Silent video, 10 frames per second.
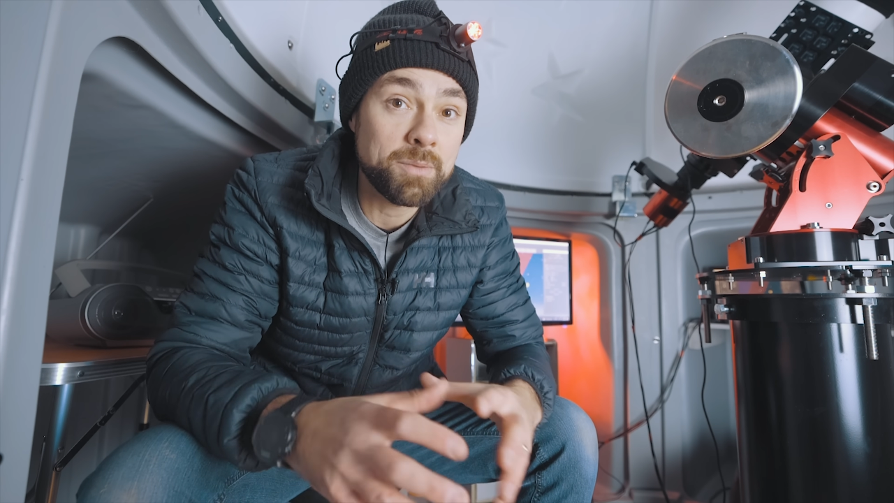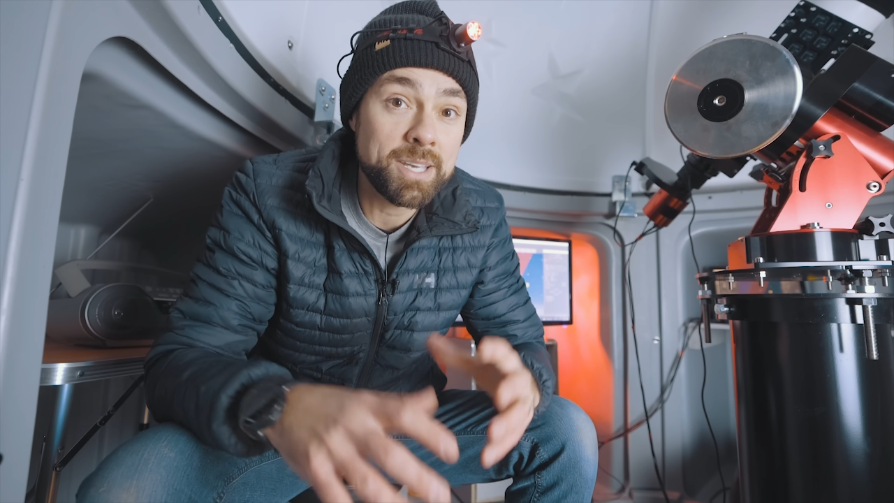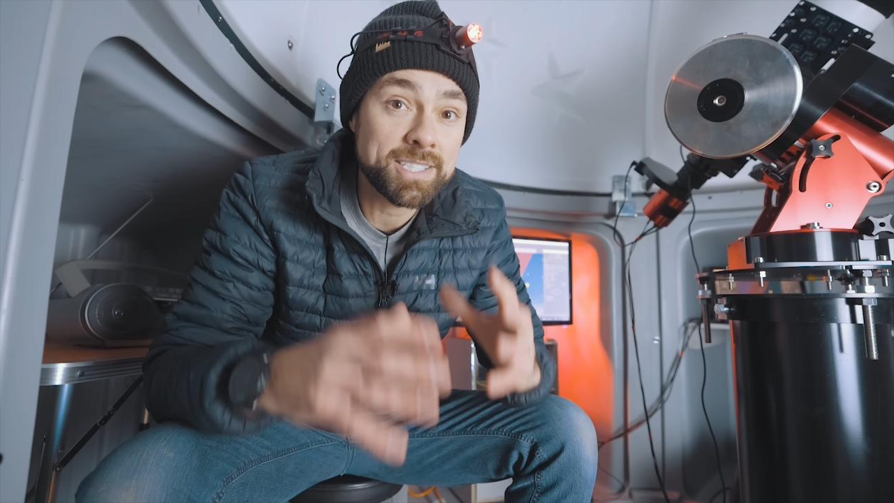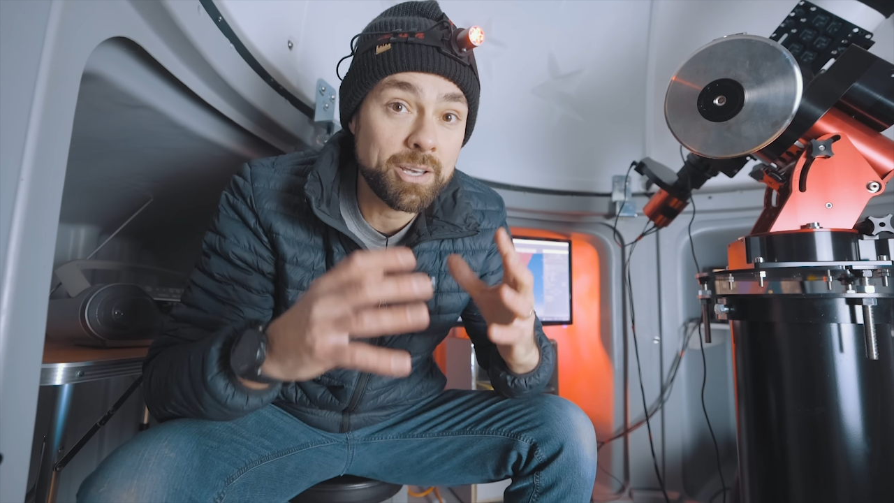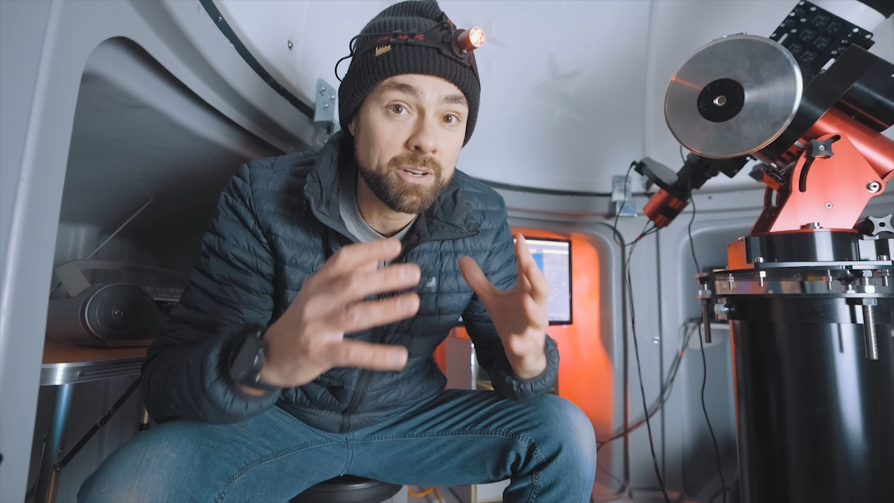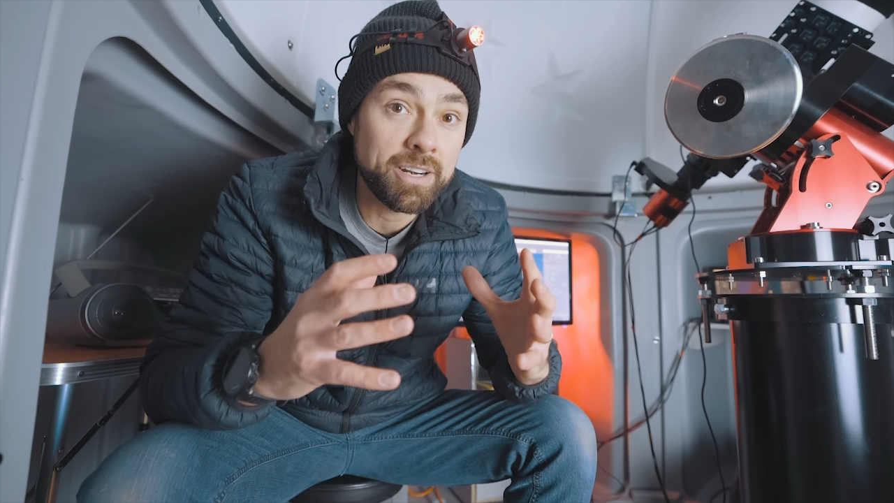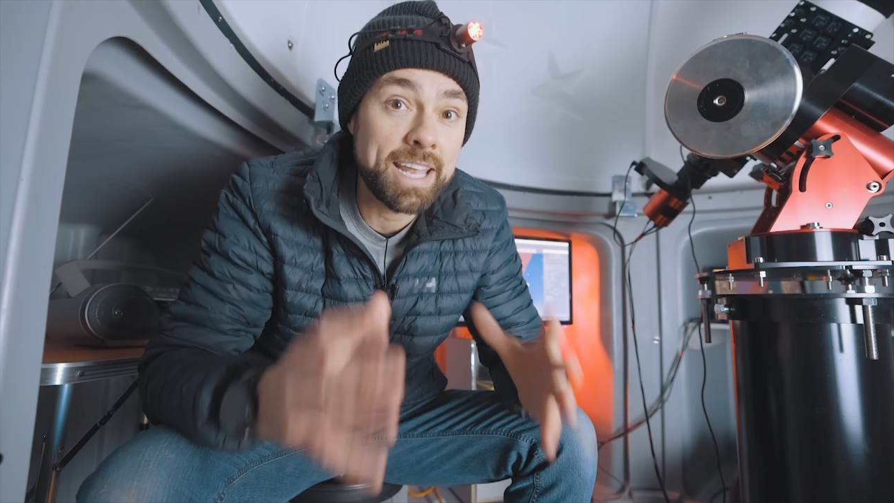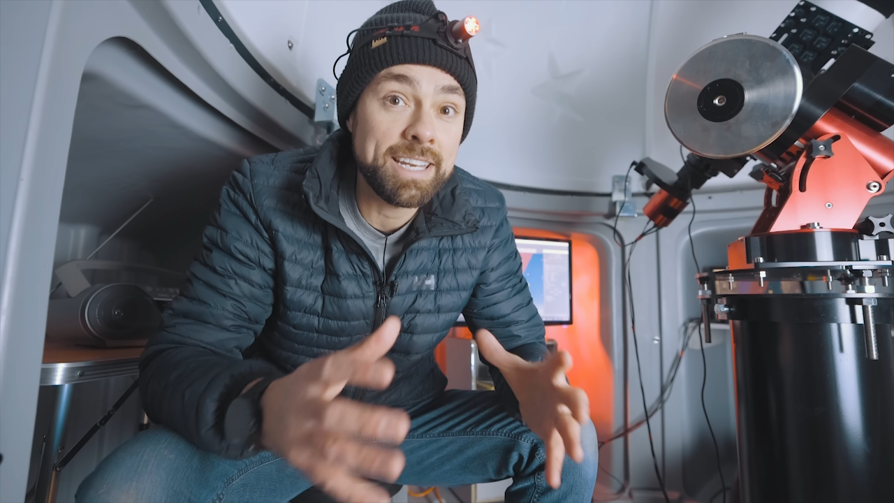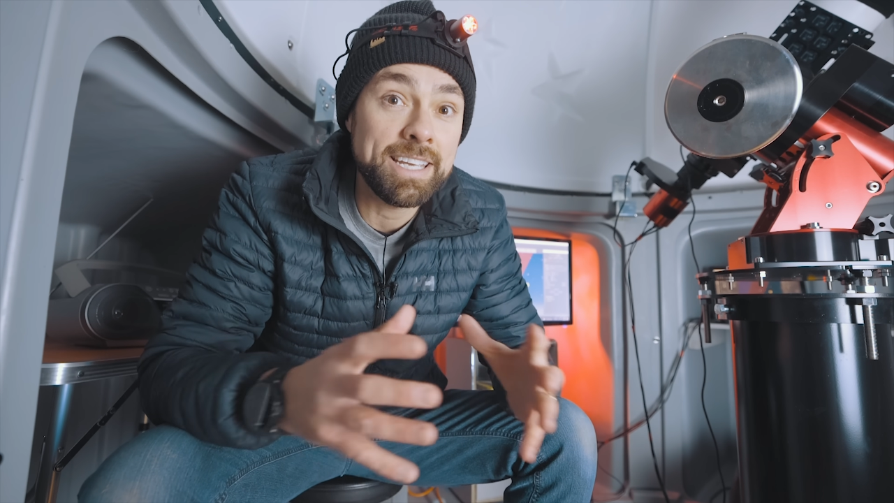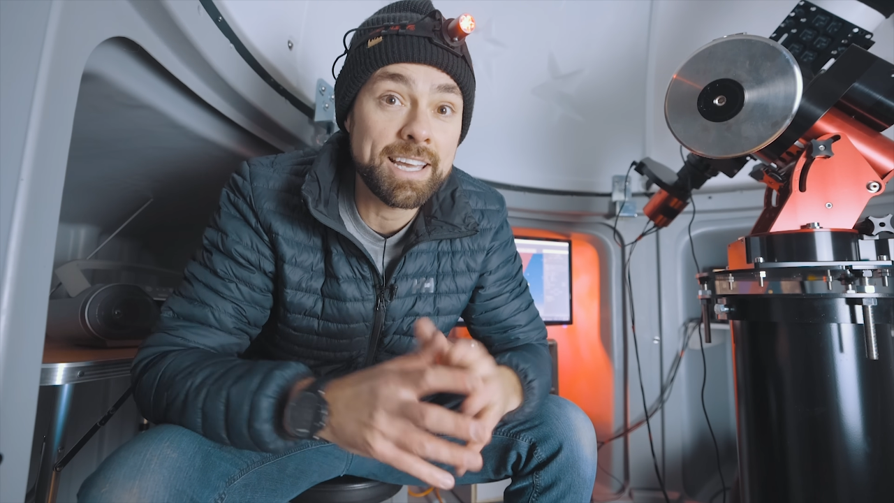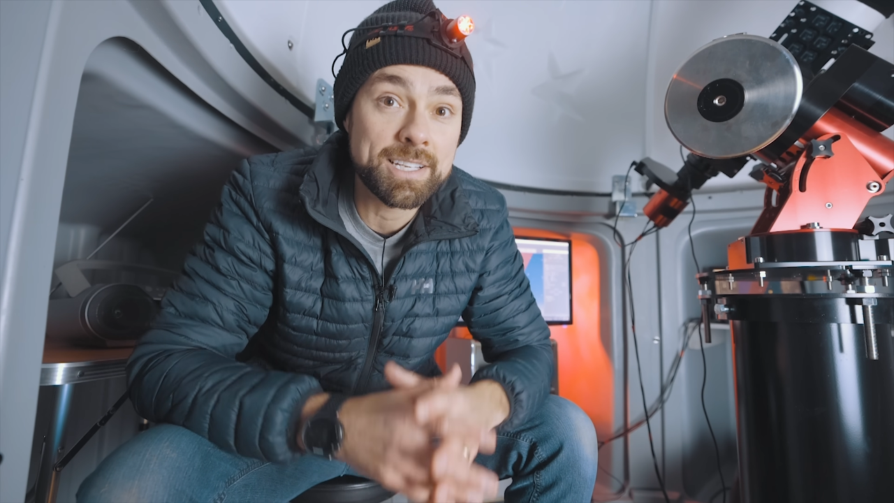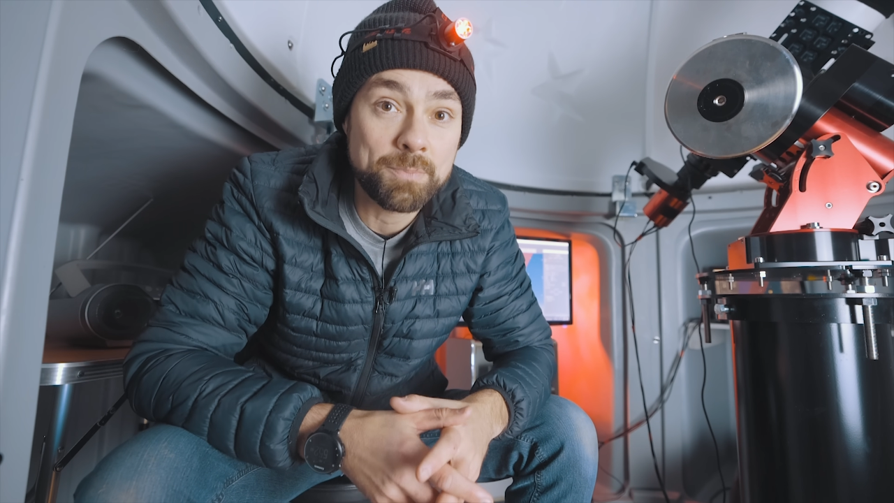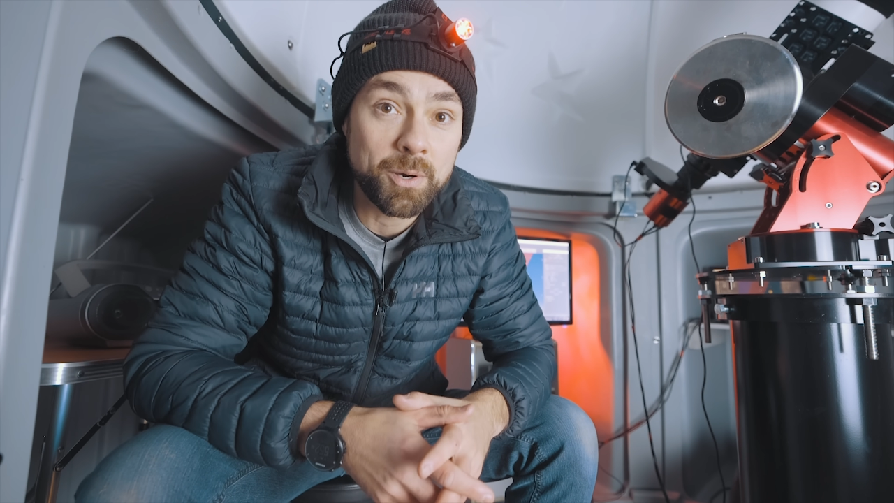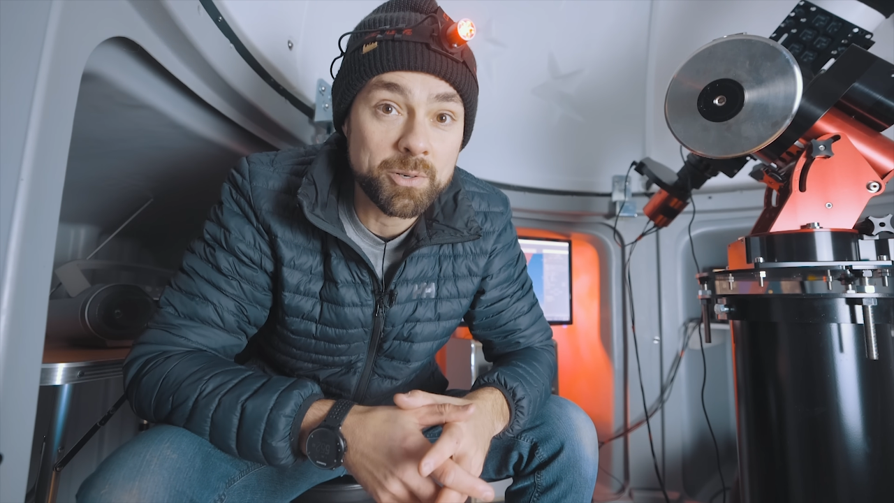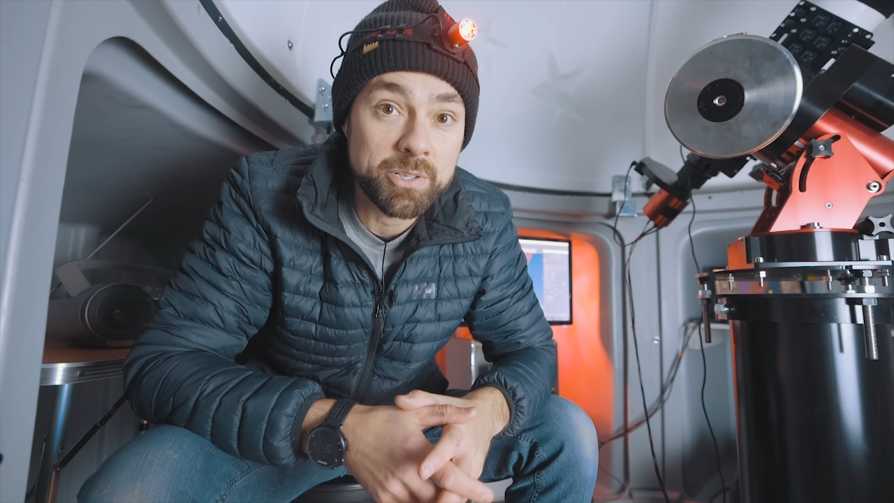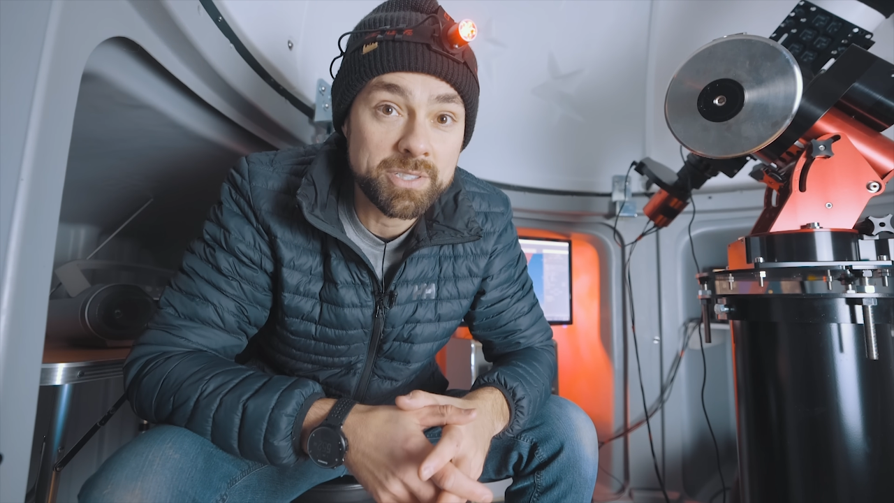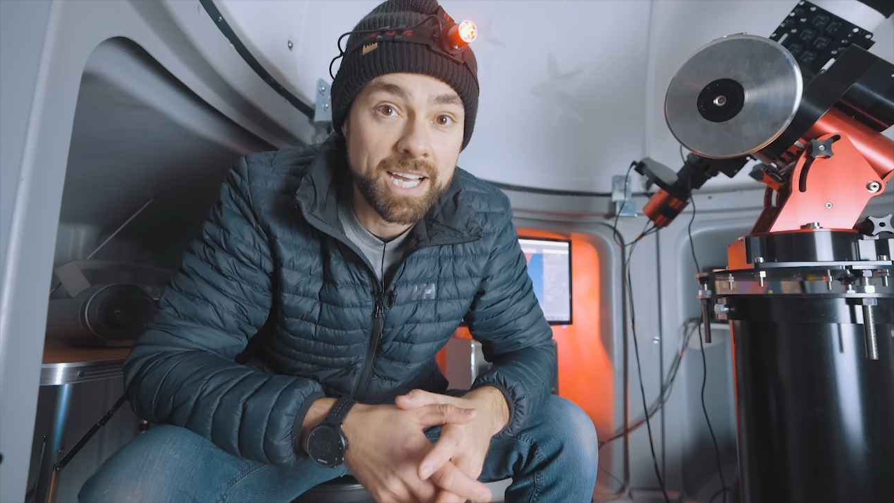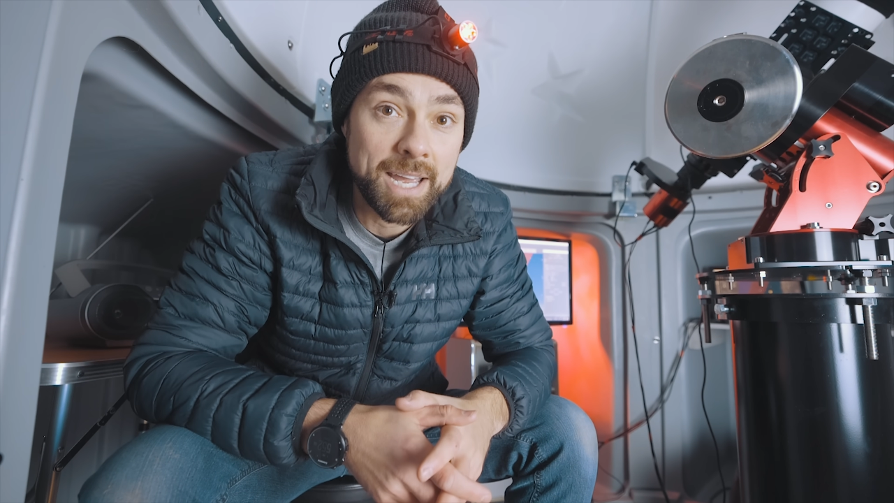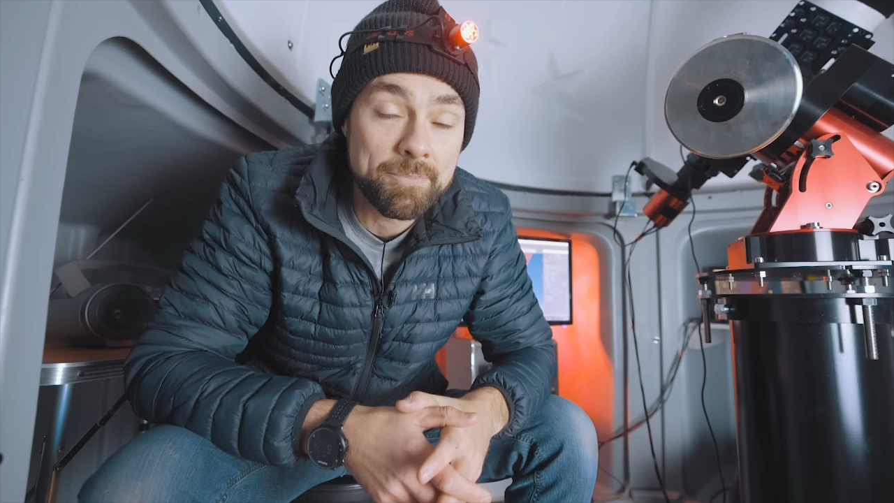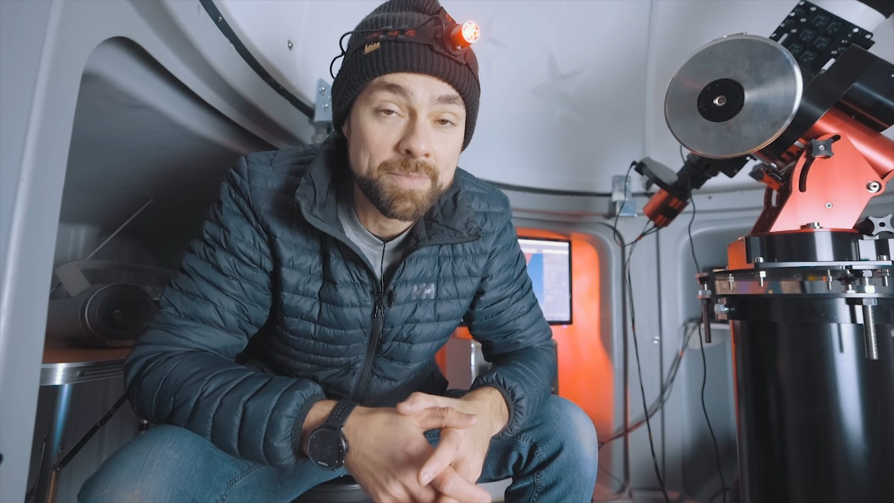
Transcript: to miss out on any exposure time.